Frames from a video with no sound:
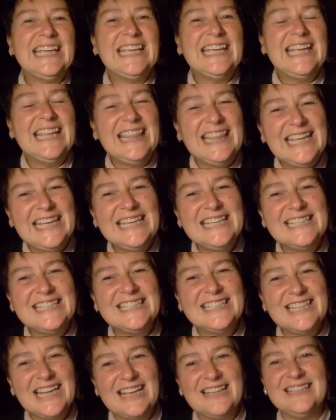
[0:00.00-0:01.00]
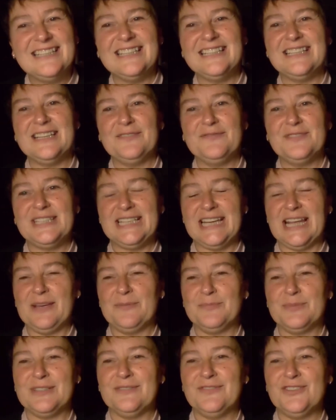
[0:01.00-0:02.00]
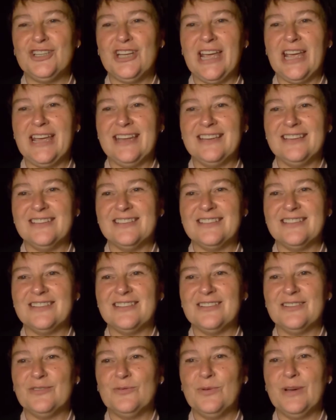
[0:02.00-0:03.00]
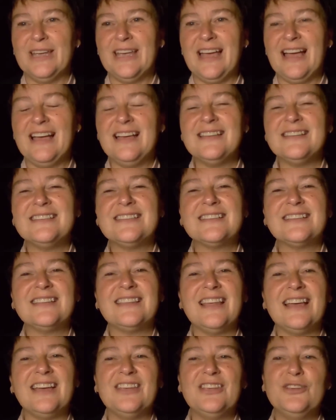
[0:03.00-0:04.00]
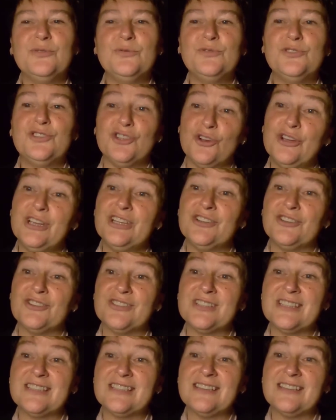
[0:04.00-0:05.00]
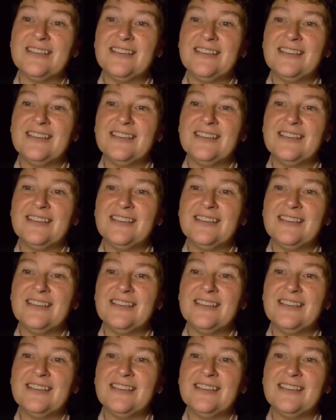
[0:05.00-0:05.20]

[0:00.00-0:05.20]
In these tentative steps of change, we ask that you join us